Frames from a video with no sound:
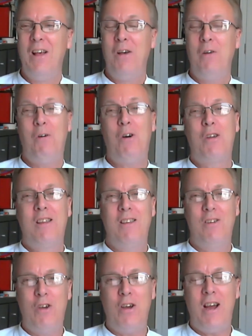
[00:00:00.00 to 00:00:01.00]
Well,
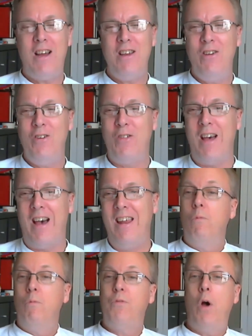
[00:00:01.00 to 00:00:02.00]
good on you then.
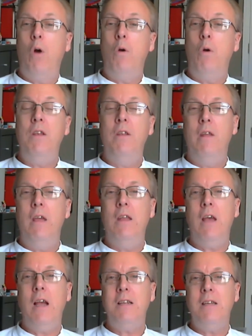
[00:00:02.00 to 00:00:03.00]
So in
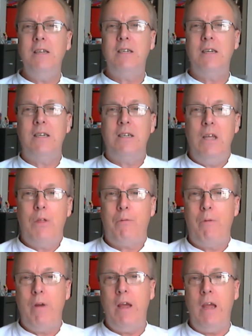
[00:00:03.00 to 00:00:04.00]

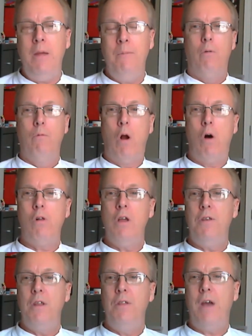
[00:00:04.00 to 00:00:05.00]
1963,
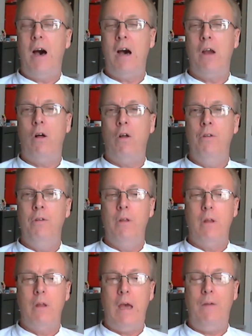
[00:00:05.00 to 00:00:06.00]
Roland and Donald
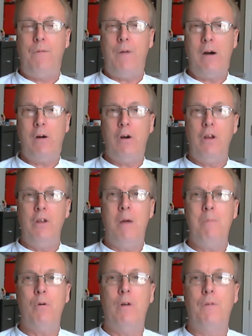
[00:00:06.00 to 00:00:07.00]
had followed a
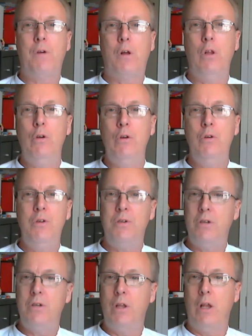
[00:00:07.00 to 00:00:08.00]
number of clues
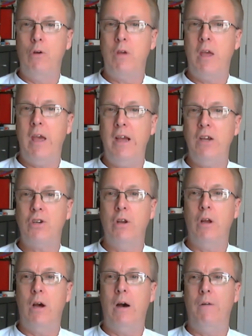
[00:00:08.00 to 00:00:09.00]
to the
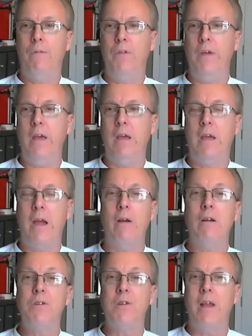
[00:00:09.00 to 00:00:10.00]
location of the
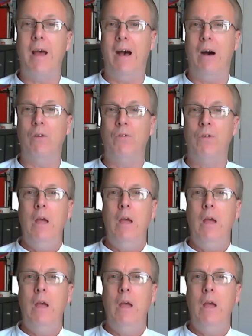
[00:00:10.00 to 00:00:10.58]
Garrison House.